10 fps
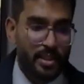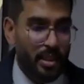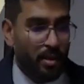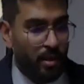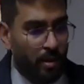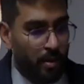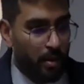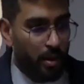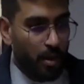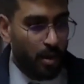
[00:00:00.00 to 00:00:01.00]
a
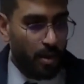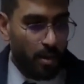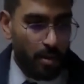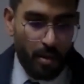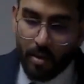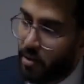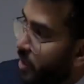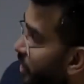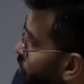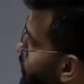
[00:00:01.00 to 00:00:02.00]

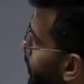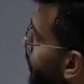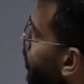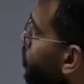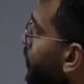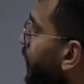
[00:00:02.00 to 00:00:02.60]
reduction